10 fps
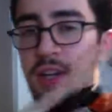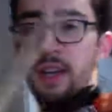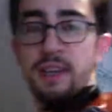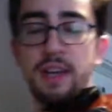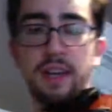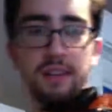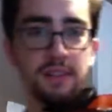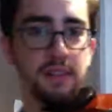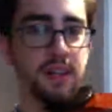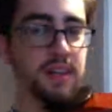that.
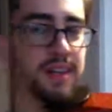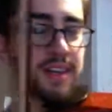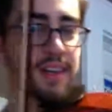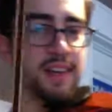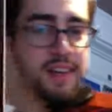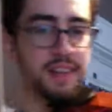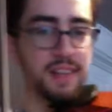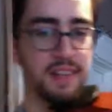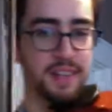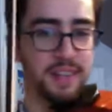Da ga da
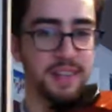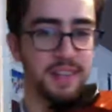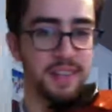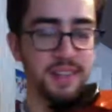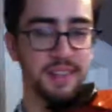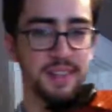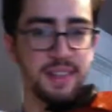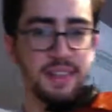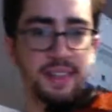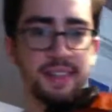da da
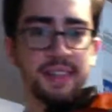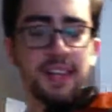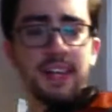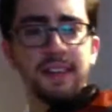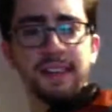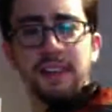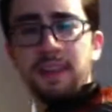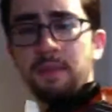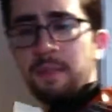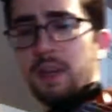da da. And then in
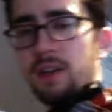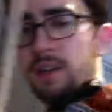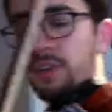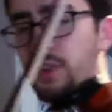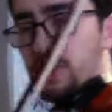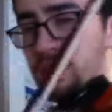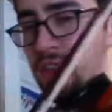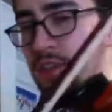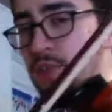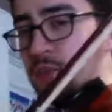the middle of the song,
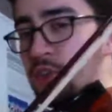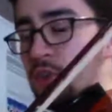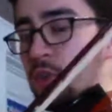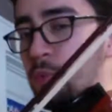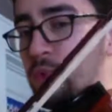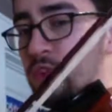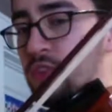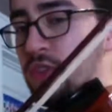instead of going to open